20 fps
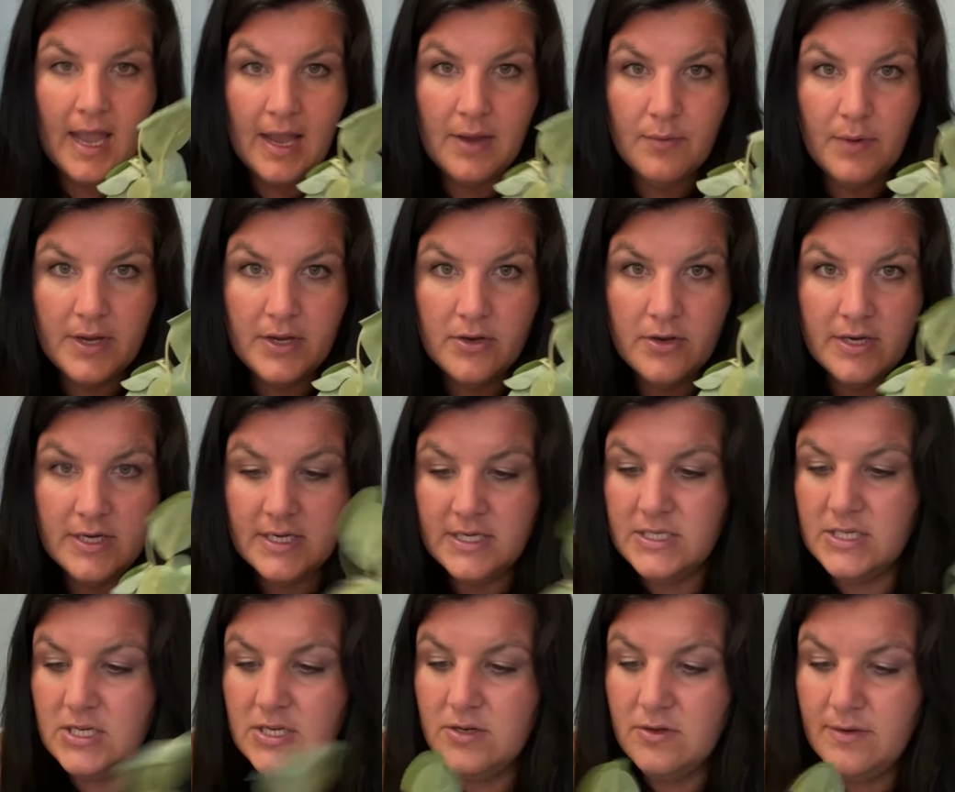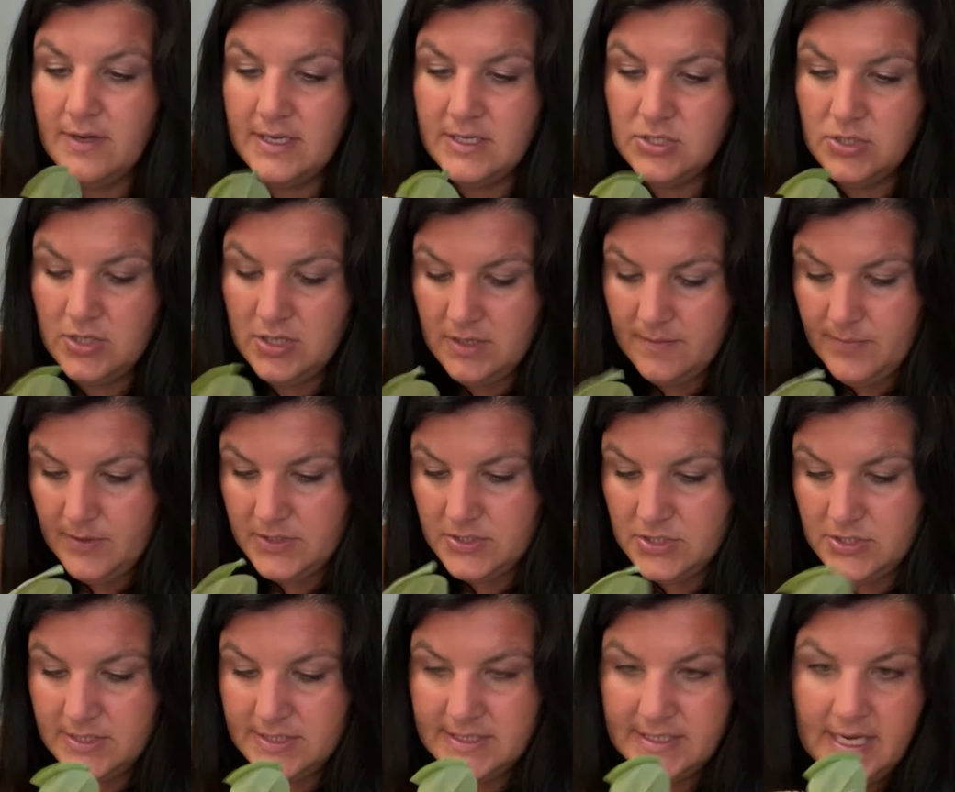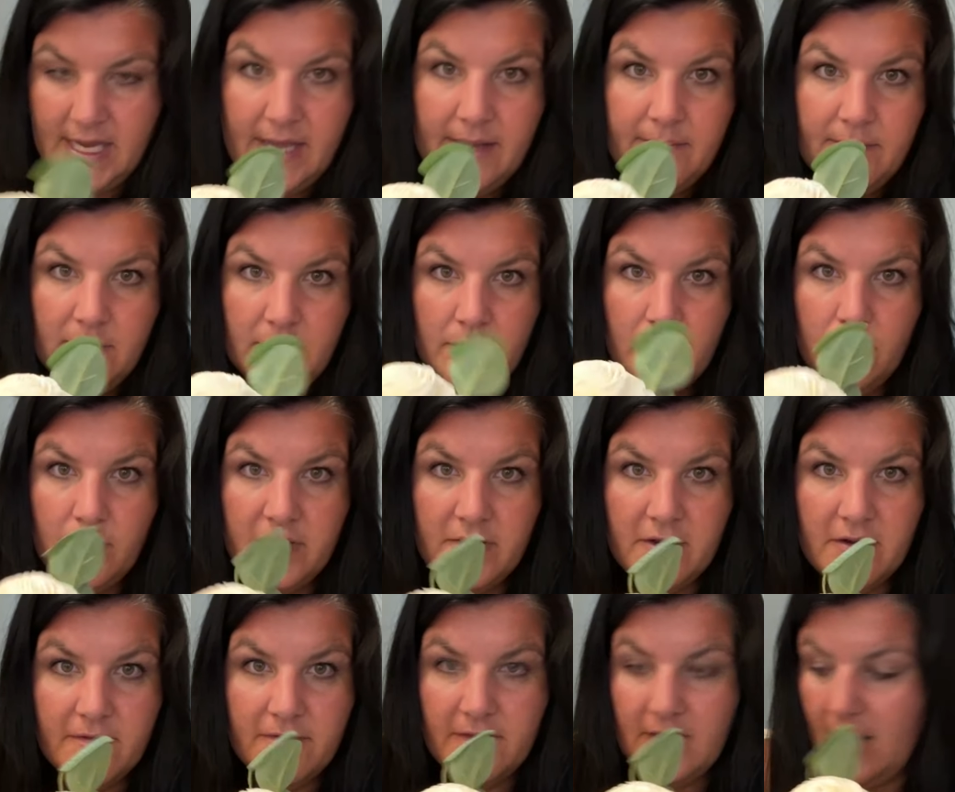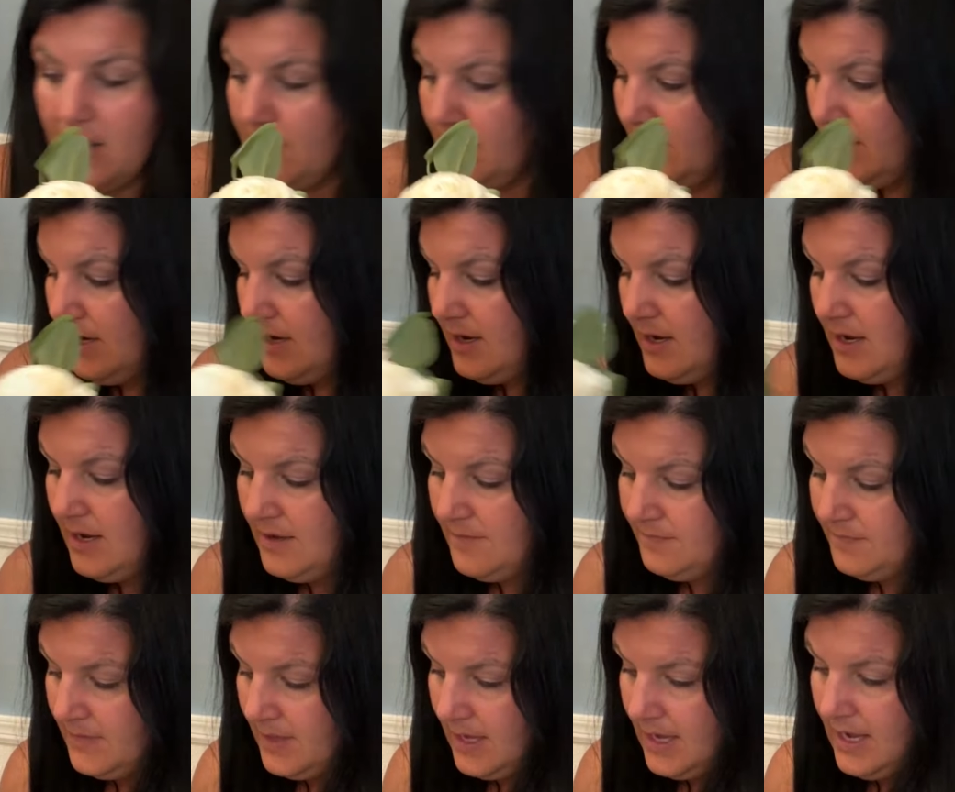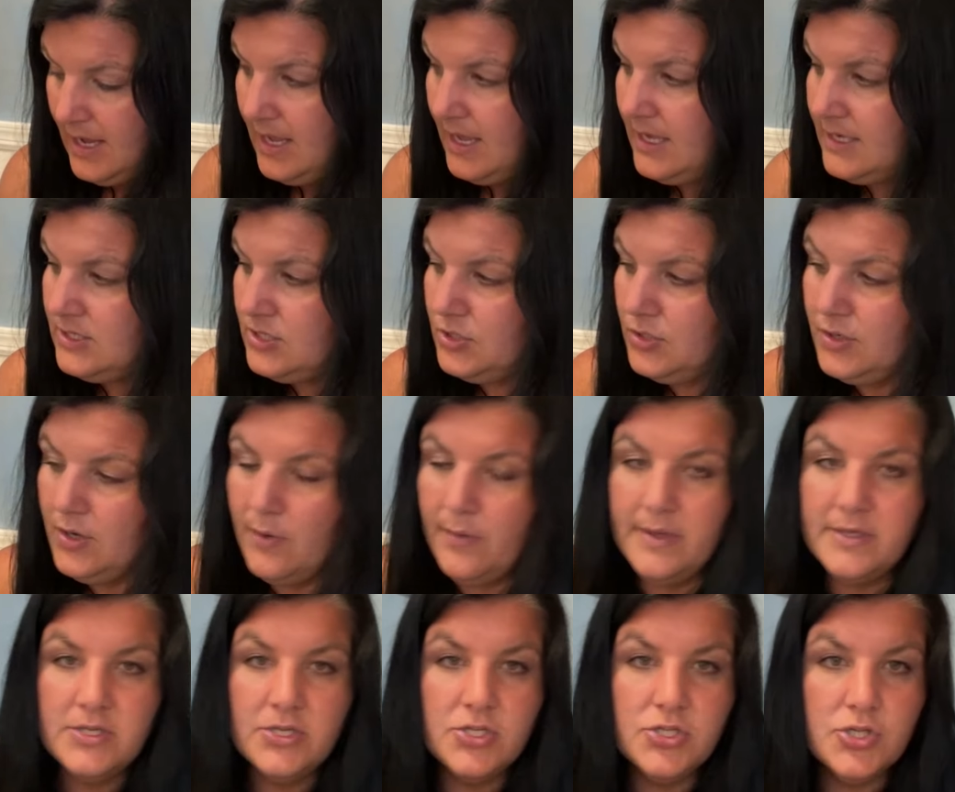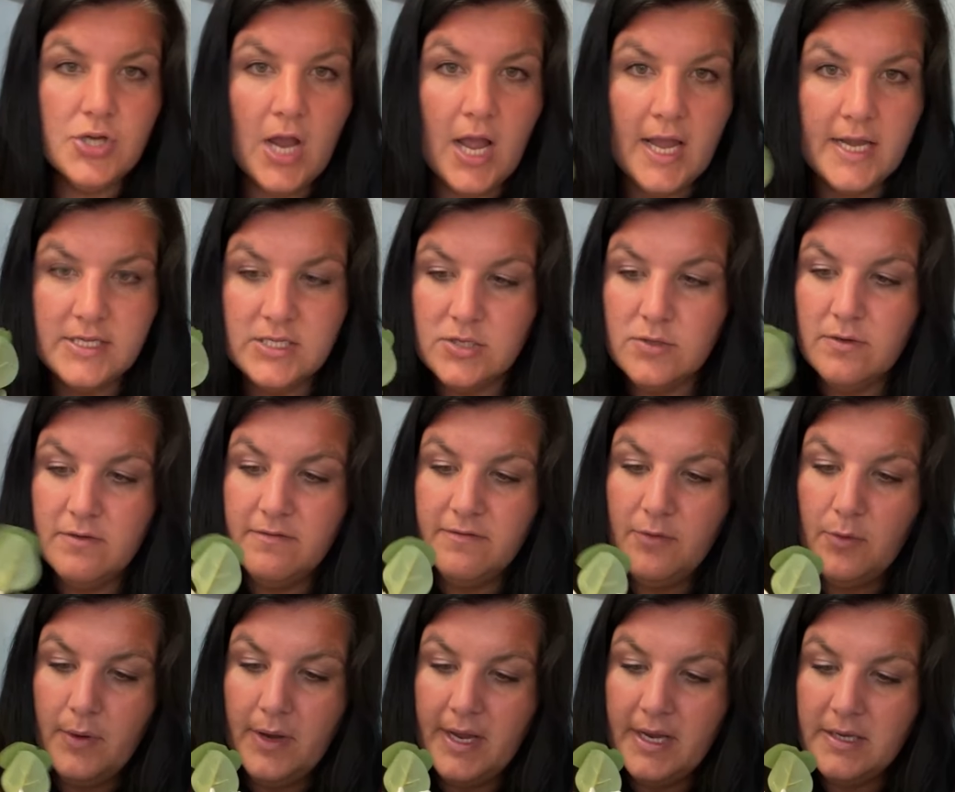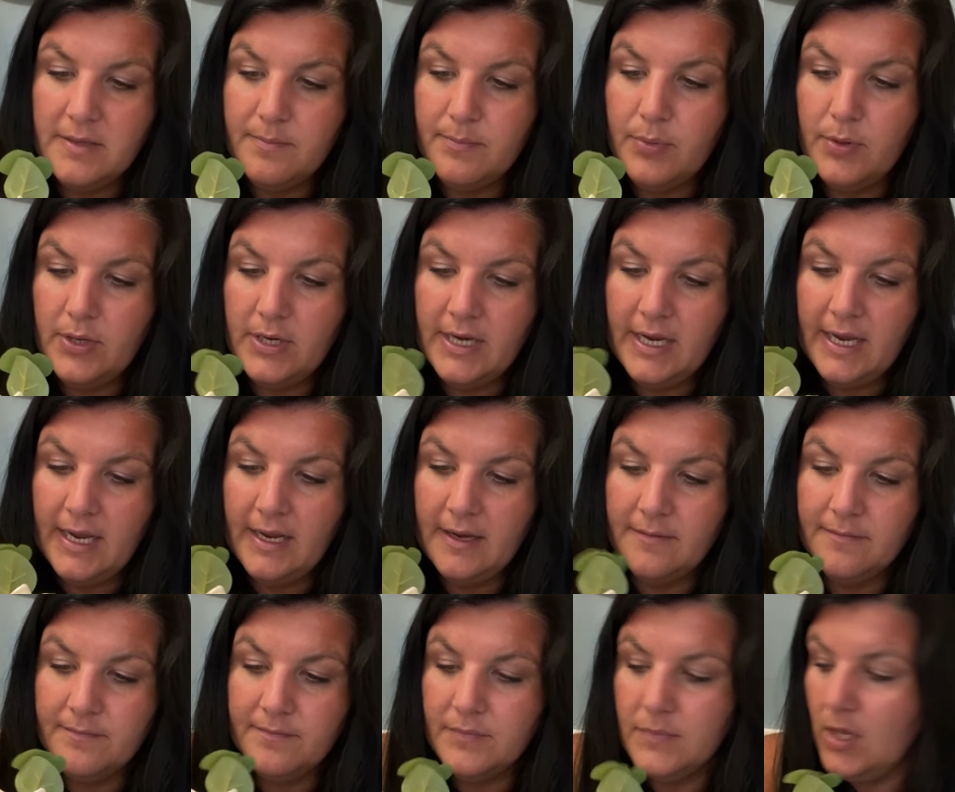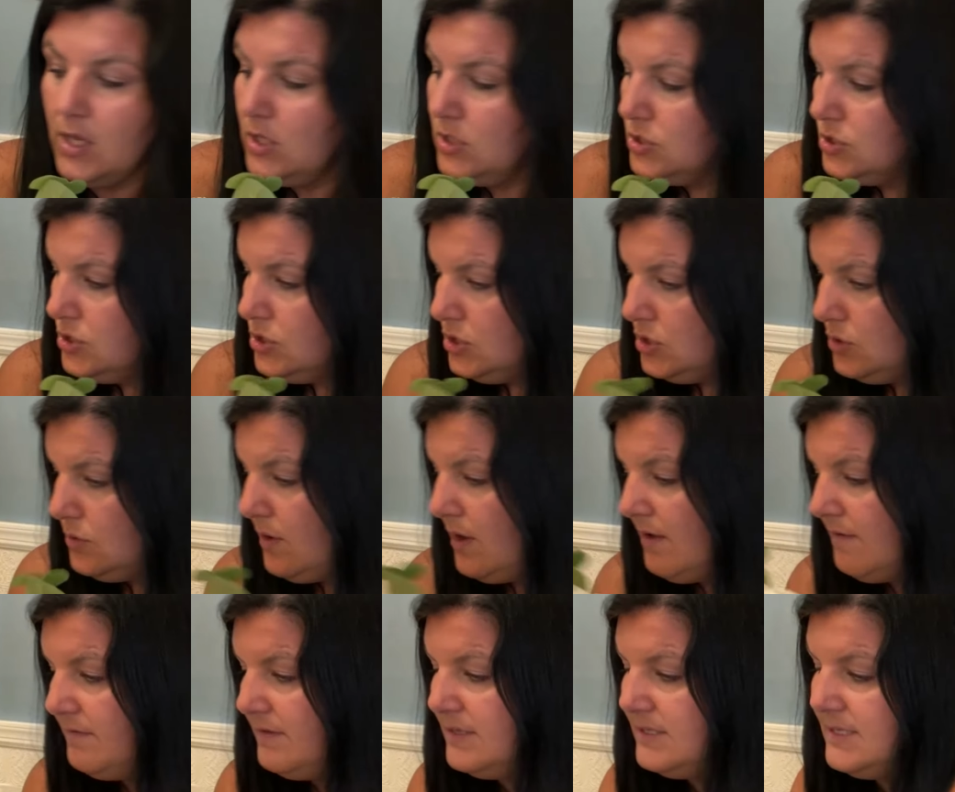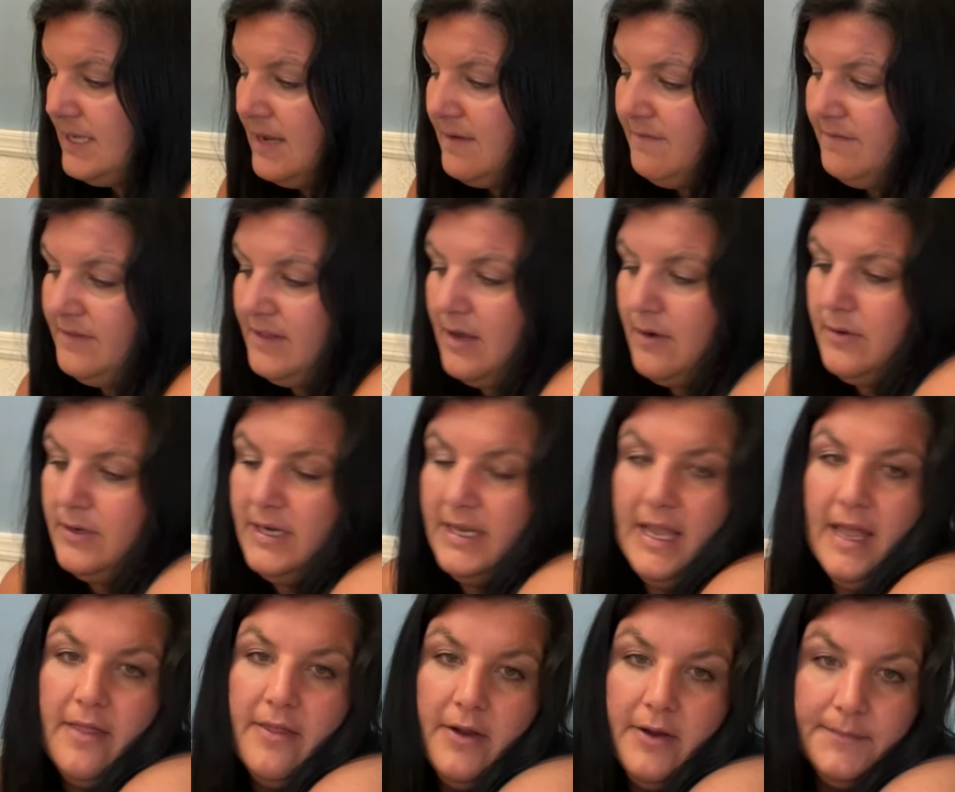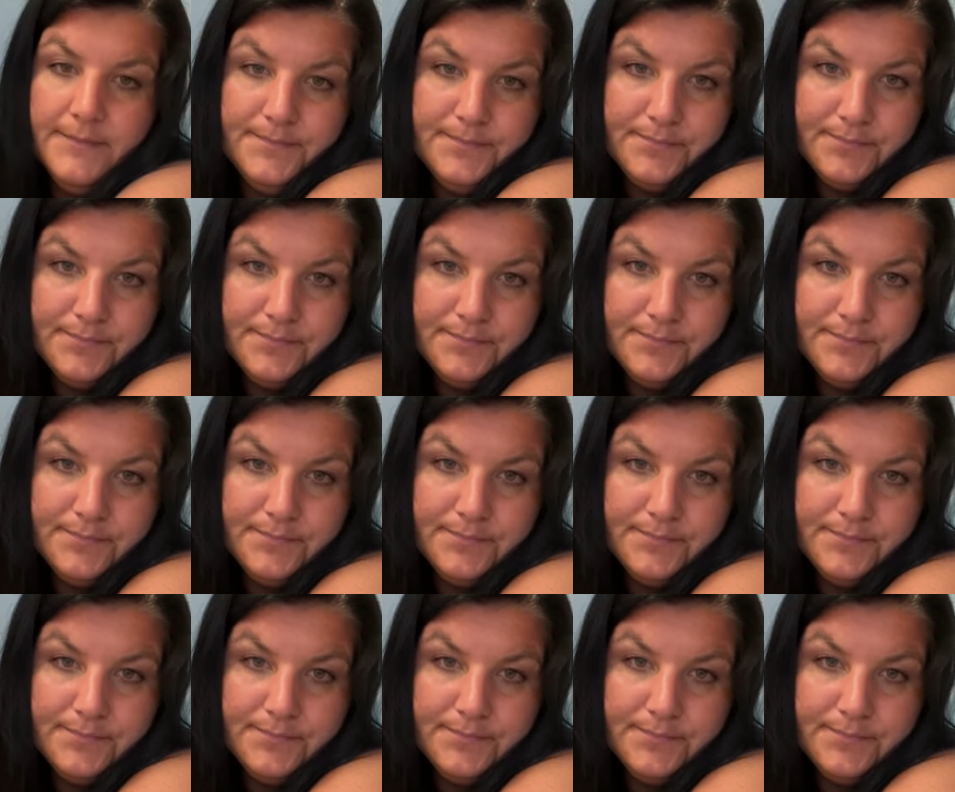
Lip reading: And what you're gonna do is you're gonna put your stem with your flower, and you're going to try to avoid putting 2 of the same flower together.